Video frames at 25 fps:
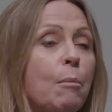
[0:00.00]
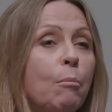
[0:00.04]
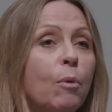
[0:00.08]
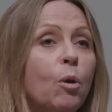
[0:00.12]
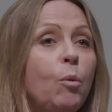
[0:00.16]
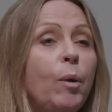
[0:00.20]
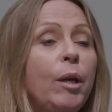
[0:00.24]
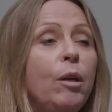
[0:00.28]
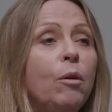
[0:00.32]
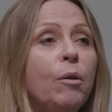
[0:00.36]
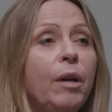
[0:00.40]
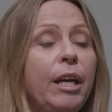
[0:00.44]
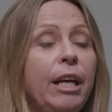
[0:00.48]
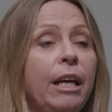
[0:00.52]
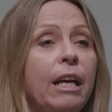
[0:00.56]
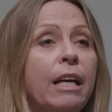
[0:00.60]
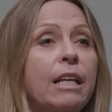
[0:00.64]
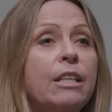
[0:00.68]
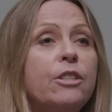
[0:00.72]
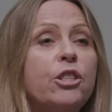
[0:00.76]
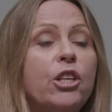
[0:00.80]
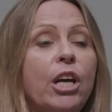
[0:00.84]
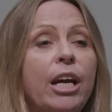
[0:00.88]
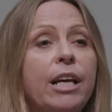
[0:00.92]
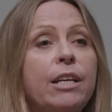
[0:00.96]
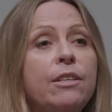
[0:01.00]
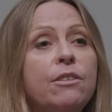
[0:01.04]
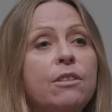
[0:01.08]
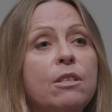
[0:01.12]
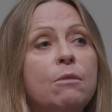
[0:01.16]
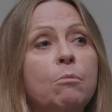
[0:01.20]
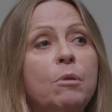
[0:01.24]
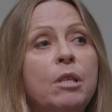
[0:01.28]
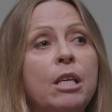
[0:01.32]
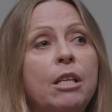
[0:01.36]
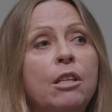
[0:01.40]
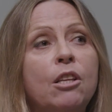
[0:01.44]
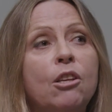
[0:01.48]
But we're looking at
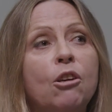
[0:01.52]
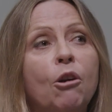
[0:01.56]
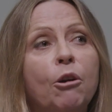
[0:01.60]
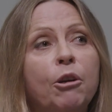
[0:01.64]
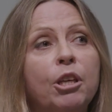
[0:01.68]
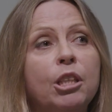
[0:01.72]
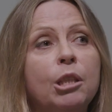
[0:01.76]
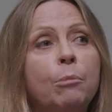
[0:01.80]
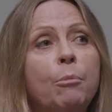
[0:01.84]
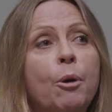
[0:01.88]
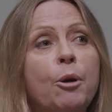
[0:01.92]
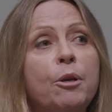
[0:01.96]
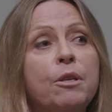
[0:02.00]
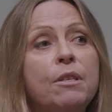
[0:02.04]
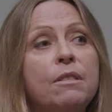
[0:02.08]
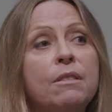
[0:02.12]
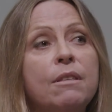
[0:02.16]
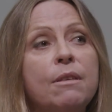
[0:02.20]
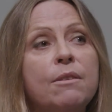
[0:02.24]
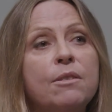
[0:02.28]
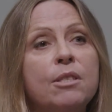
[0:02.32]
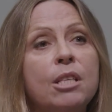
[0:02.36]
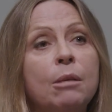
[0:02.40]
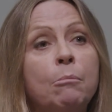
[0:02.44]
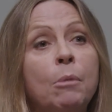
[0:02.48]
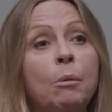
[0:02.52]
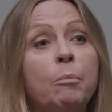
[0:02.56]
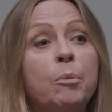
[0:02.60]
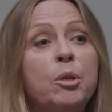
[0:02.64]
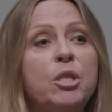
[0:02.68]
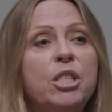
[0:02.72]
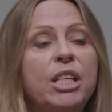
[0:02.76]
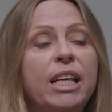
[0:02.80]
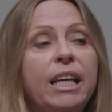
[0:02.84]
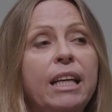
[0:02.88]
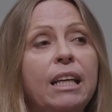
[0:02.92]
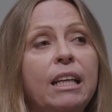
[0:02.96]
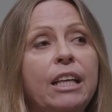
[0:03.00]
changes within the oculomotor system, and
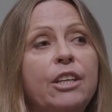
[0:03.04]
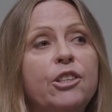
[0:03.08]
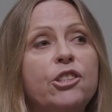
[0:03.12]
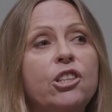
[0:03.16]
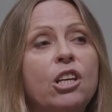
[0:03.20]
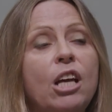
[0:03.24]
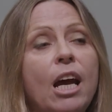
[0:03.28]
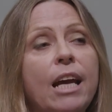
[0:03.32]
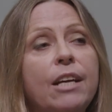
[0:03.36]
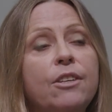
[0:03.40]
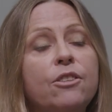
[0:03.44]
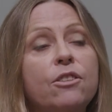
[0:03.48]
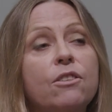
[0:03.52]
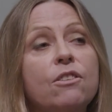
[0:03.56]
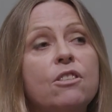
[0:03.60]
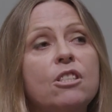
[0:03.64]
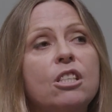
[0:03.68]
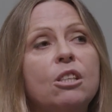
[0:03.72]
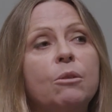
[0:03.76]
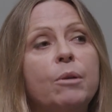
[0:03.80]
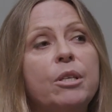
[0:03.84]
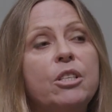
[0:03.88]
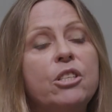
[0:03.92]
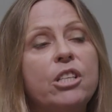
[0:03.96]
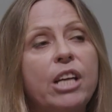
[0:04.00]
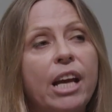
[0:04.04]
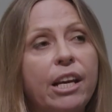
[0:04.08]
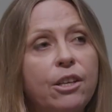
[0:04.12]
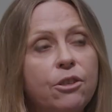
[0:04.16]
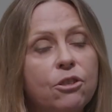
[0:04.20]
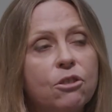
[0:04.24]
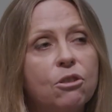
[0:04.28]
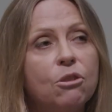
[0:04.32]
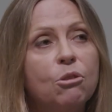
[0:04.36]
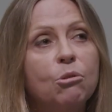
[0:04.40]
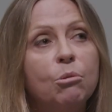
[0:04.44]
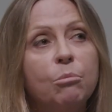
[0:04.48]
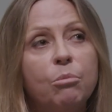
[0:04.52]
particularly changes to
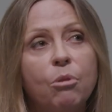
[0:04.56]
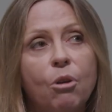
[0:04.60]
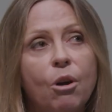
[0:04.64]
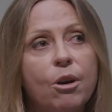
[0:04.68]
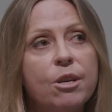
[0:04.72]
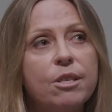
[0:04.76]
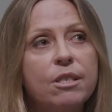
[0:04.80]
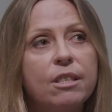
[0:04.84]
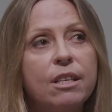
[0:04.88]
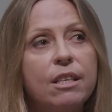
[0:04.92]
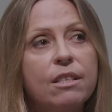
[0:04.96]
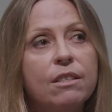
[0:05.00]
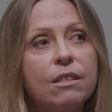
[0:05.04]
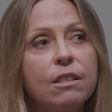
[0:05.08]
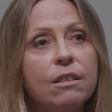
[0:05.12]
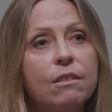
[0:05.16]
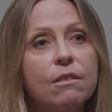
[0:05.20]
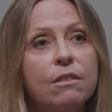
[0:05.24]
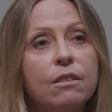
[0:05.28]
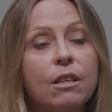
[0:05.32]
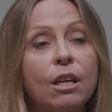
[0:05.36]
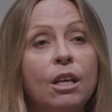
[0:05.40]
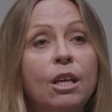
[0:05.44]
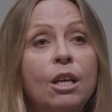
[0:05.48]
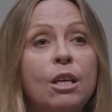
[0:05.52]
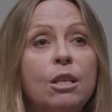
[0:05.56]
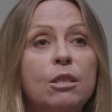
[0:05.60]
attentional processes.